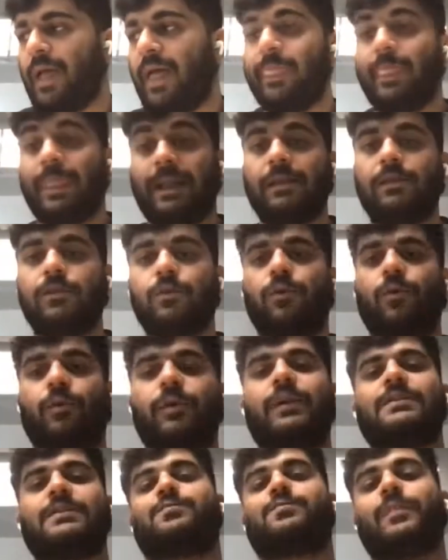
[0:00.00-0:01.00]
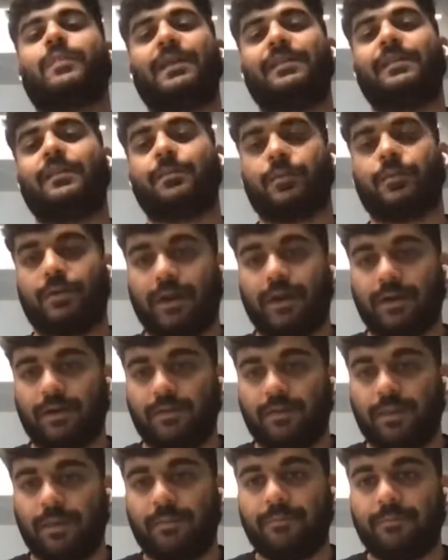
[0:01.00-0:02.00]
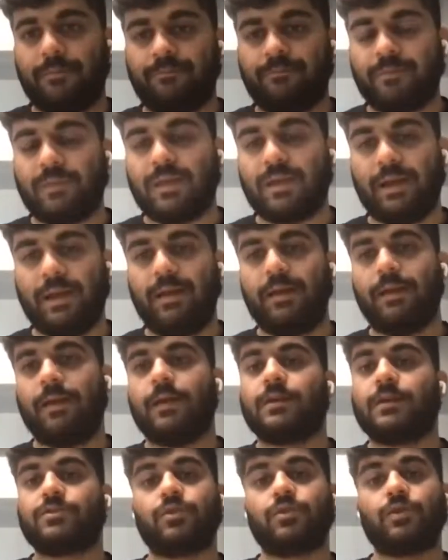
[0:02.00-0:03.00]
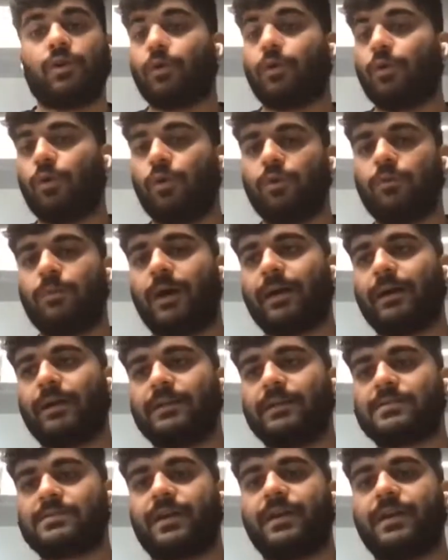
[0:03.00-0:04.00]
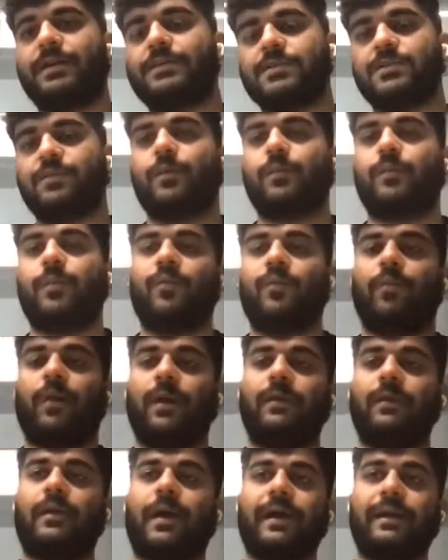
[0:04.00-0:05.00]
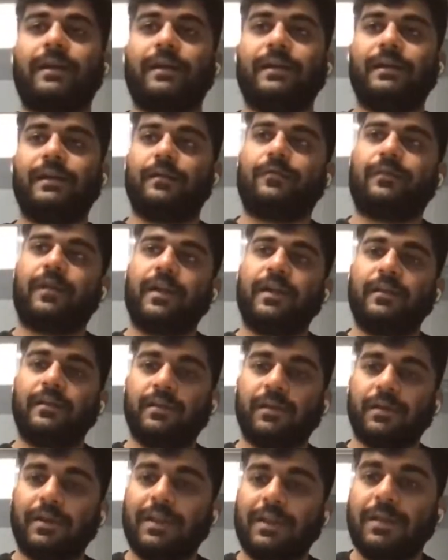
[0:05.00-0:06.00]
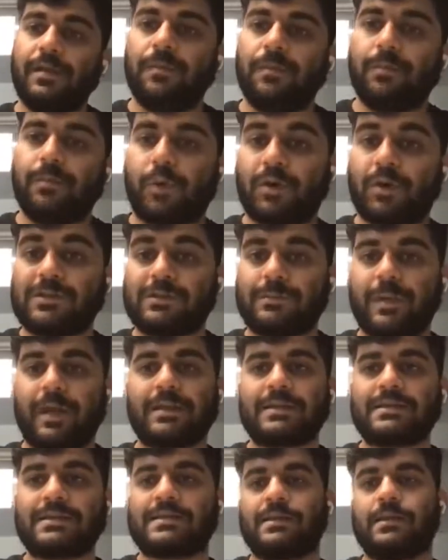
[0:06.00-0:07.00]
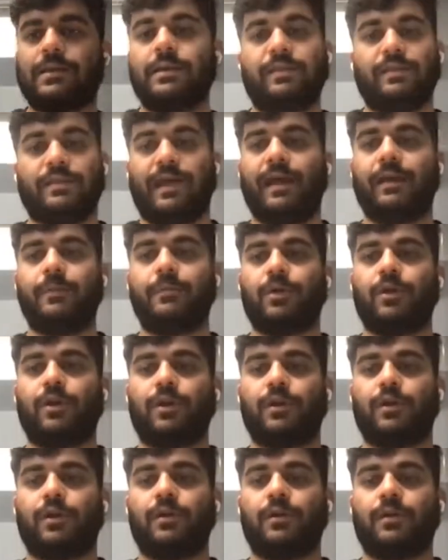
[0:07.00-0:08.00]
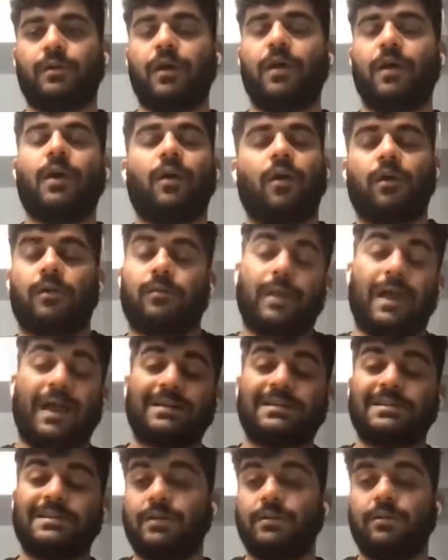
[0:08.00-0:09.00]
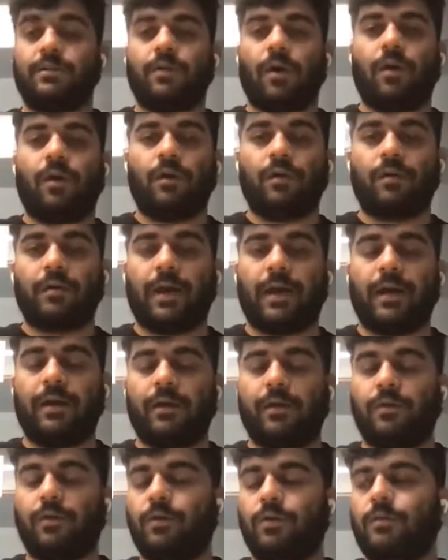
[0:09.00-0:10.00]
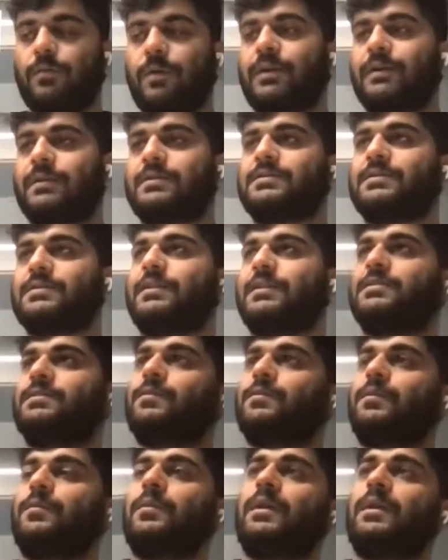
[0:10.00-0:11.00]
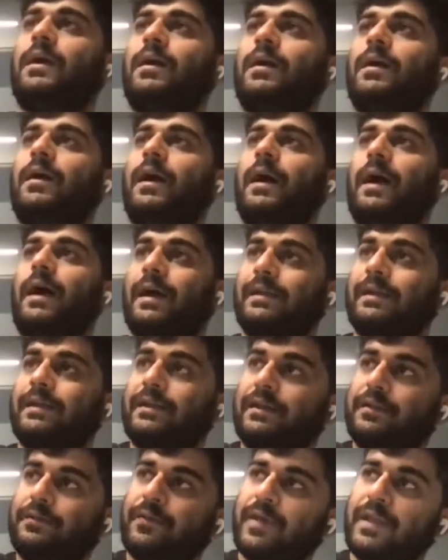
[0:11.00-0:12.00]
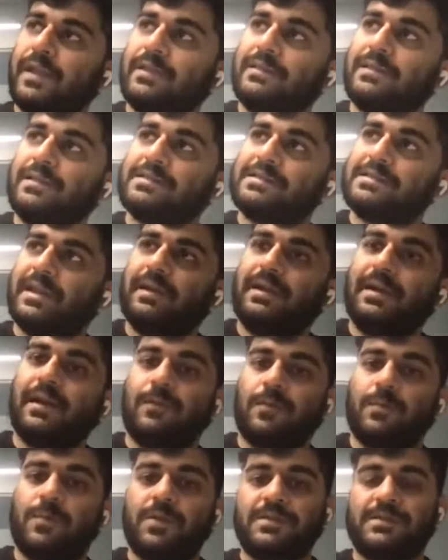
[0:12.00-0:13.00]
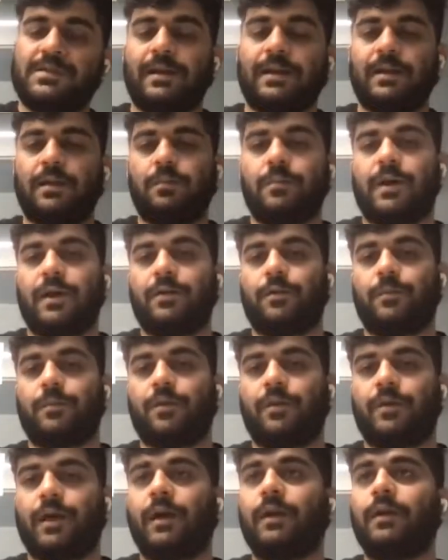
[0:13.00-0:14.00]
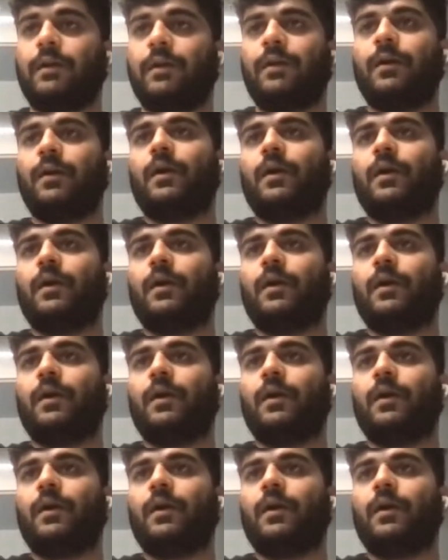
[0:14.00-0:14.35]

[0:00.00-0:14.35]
And then you go and explain the product to them, right? So your go-to marketing strategy would be, one, identifying the key prospects in that particular, or actually your go-to marketing strategy would be identifying the state governments that can buy your product,